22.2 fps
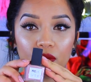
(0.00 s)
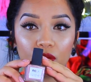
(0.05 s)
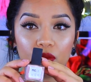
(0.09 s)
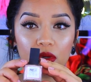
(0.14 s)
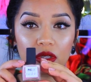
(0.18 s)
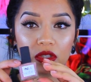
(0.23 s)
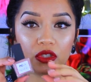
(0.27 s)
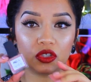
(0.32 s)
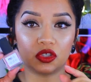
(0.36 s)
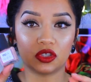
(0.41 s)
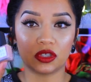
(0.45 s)

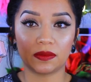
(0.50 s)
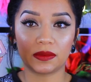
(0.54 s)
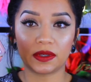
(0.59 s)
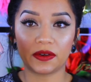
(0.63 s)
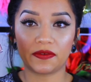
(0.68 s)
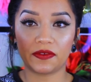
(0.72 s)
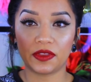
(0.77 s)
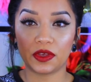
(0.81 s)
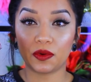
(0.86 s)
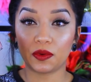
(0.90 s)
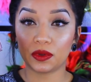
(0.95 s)
which I'm
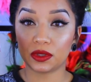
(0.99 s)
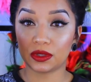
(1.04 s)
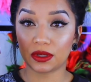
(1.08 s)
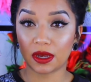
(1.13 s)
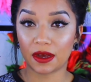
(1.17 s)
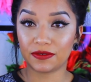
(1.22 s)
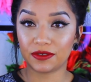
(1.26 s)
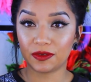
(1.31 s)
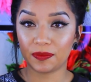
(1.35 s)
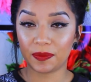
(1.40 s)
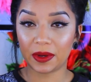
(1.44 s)
definitely going to
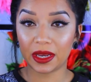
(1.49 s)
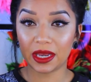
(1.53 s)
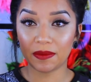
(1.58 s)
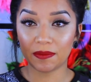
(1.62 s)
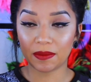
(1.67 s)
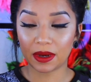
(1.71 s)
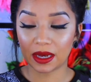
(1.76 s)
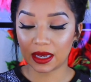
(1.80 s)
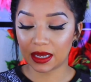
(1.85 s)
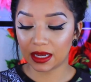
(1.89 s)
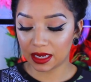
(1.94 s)
have to
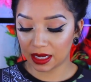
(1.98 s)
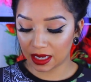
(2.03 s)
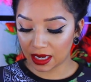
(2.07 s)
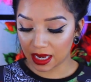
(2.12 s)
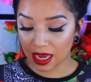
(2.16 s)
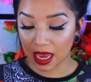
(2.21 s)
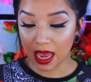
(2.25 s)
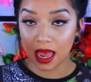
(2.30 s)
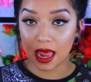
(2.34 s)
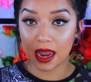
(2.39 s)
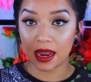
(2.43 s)
paint my
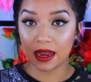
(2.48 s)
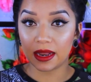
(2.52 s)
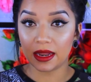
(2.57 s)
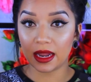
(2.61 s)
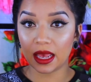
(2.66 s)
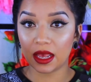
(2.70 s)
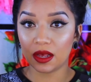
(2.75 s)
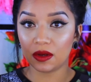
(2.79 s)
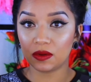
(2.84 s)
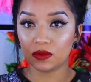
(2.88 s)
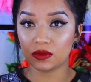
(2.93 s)

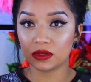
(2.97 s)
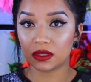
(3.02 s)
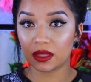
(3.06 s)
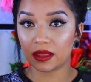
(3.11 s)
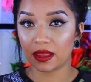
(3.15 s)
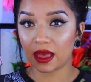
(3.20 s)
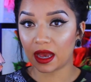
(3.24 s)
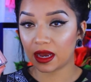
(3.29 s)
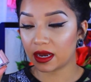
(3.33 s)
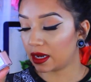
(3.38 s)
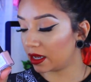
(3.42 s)
nails
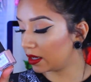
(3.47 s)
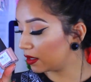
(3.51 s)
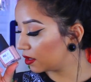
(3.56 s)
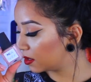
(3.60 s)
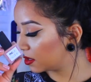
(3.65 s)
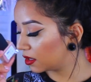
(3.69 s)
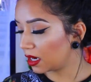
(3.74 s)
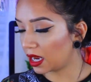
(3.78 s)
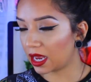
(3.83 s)
that color.